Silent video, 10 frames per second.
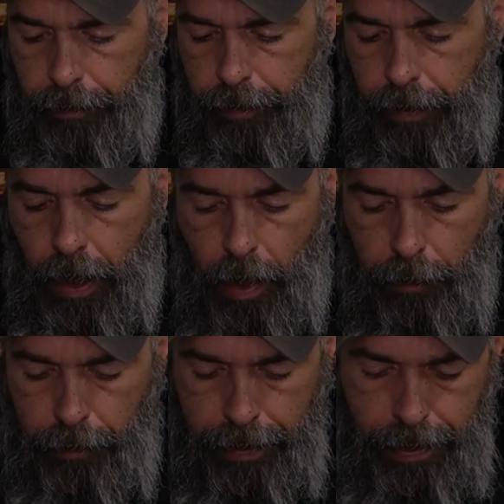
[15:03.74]
They
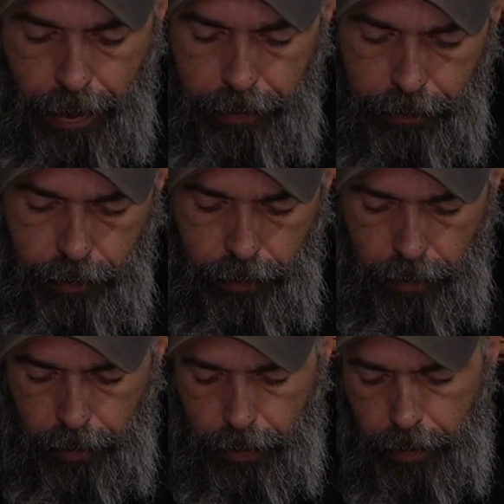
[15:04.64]
are nice.
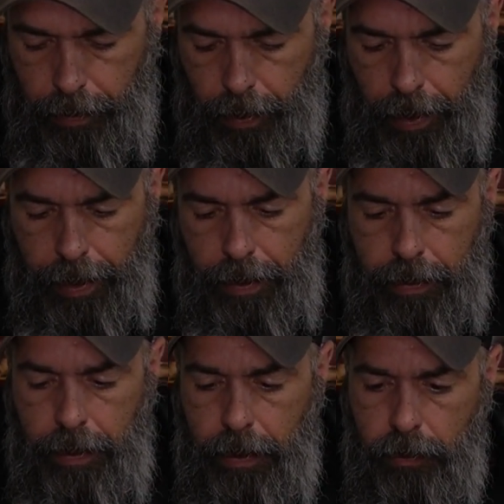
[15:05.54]
I got
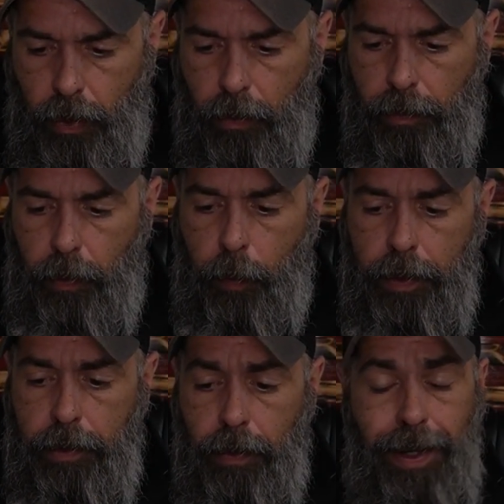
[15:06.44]
these over the
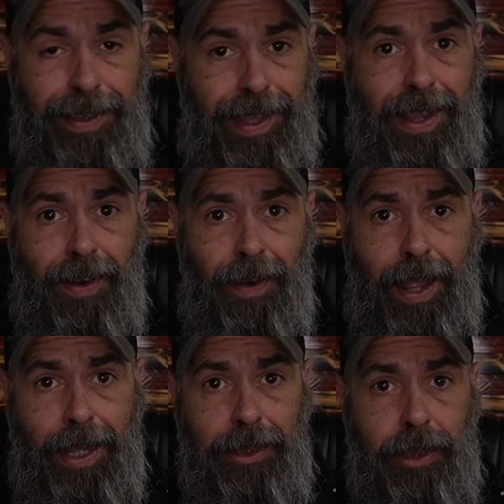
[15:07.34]
winter and they are
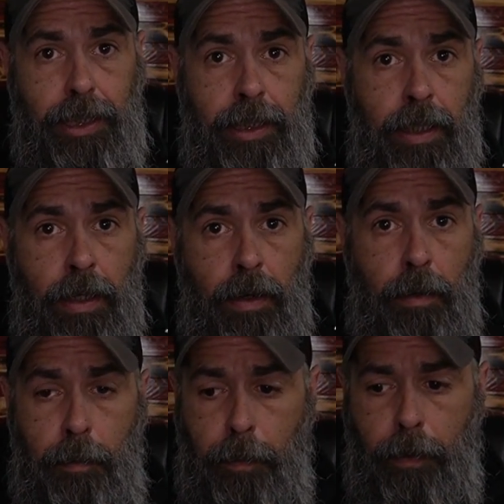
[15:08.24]
actually
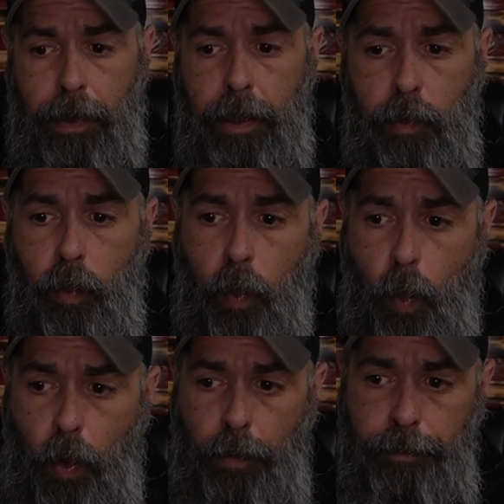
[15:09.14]
pretty
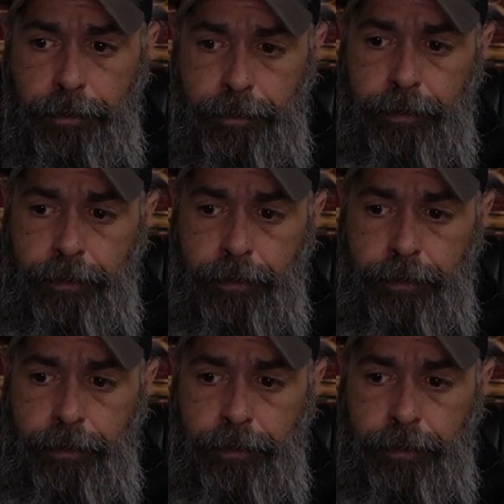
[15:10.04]
warm.